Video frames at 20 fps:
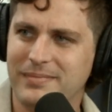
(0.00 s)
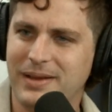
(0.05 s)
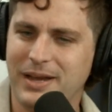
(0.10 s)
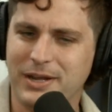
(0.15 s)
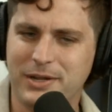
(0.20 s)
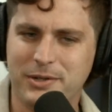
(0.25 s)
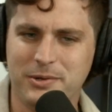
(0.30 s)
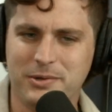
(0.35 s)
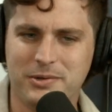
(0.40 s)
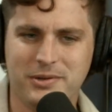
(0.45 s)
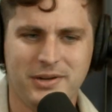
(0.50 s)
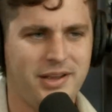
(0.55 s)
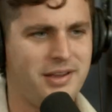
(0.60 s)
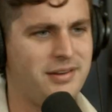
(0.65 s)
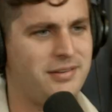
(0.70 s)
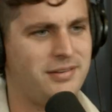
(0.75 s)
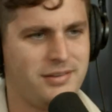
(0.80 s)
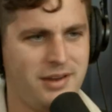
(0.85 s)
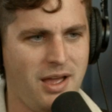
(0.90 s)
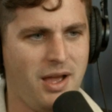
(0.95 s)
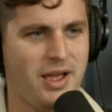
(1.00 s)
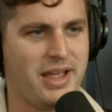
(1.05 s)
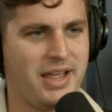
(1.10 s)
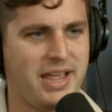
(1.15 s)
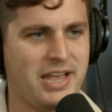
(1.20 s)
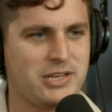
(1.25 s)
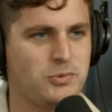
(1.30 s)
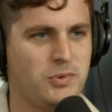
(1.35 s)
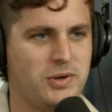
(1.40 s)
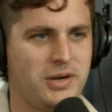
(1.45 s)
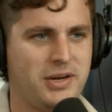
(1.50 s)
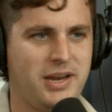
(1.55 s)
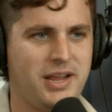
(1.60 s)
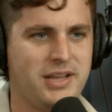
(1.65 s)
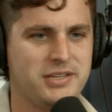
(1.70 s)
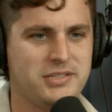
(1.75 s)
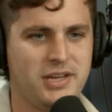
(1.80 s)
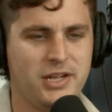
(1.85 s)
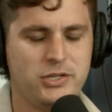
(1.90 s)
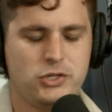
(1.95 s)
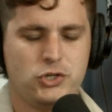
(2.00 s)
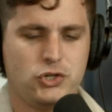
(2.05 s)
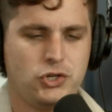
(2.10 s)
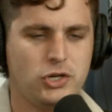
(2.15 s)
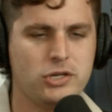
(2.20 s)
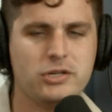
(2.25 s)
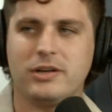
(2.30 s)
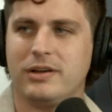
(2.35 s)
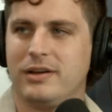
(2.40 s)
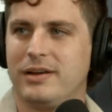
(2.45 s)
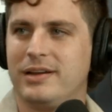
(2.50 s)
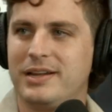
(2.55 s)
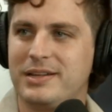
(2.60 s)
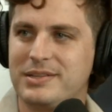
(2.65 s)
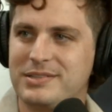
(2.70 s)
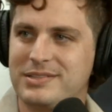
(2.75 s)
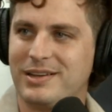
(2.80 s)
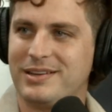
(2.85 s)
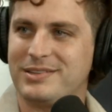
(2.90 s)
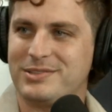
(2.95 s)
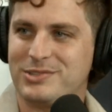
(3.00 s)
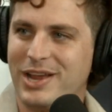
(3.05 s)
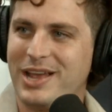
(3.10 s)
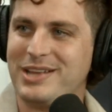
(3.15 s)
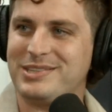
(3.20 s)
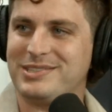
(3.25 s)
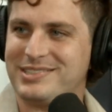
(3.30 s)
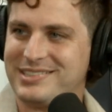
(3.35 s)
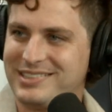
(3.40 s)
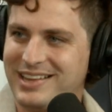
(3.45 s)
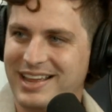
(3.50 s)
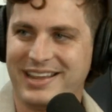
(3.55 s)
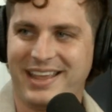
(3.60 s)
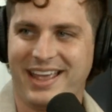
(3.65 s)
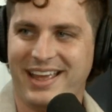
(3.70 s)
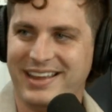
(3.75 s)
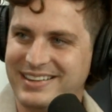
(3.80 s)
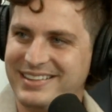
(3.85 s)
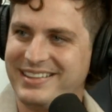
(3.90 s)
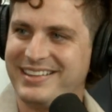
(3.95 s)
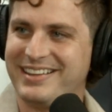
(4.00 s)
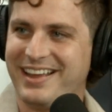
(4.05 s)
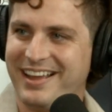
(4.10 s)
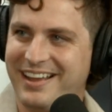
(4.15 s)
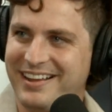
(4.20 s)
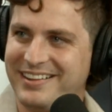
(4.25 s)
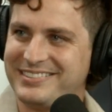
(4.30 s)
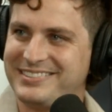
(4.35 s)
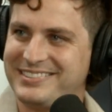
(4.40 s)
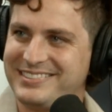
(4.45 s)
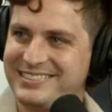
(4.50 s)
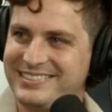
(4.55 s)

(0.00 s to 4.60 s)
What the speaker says: I googled it. No, guess what it is? It's sugar, and it digests like anything else.